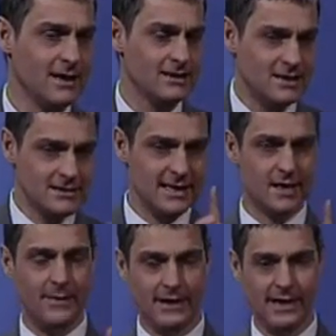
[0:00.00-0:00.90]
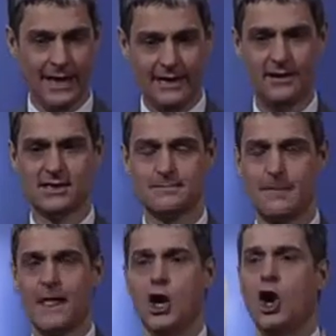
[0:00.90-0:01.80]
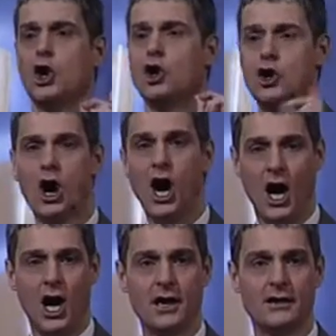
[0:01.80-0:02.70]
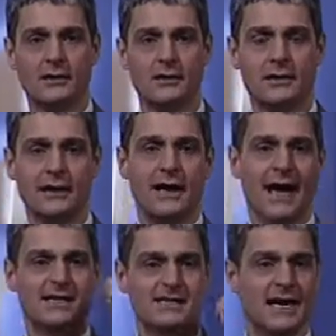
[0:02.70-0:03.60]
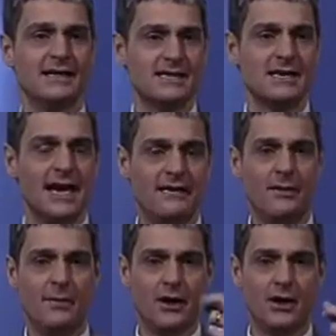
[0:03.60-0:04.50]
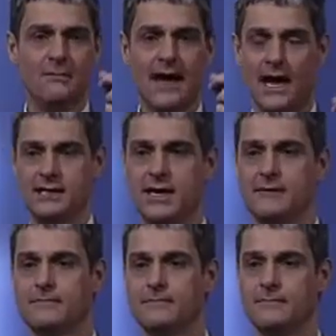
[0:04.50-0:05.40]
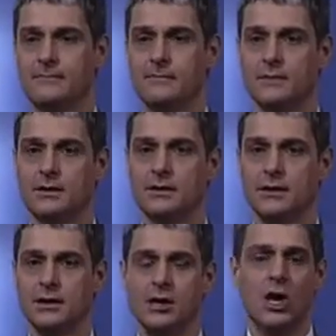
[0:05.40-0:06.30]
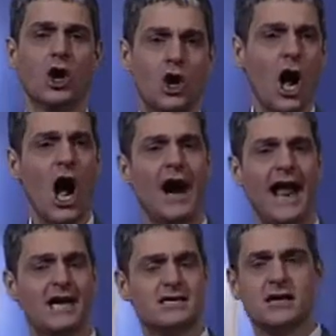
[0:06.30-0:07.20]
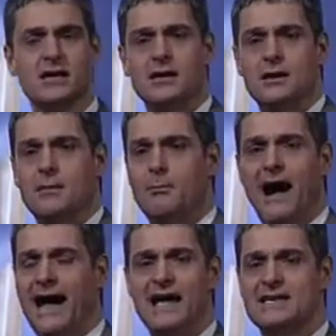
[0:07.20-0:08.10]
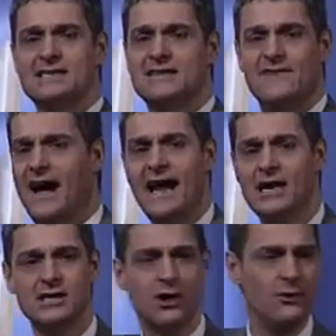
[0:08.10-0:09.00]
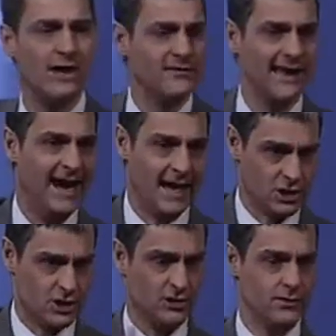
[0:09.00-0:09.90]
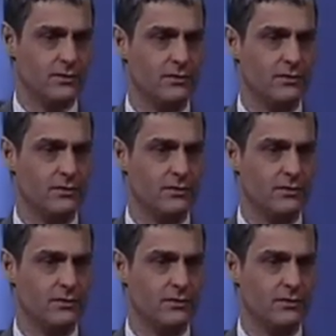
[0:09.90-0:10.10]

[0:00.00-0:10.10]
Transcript: Just think about it like this. God has set his love upon humanity. And God has, by his divine decree of election,